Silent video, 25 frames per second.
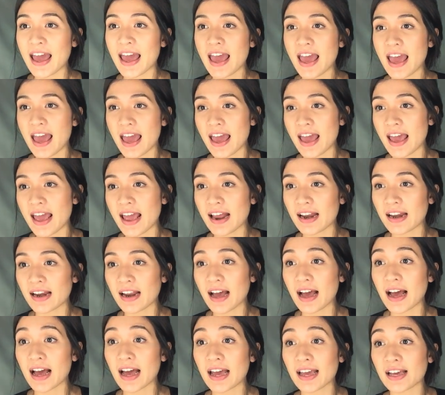and
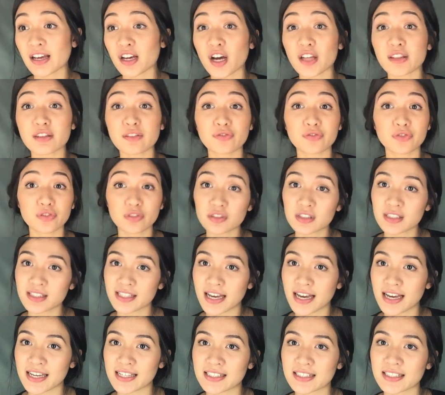I got the full
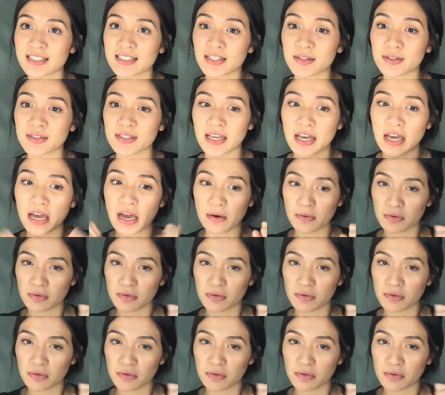size because I was like,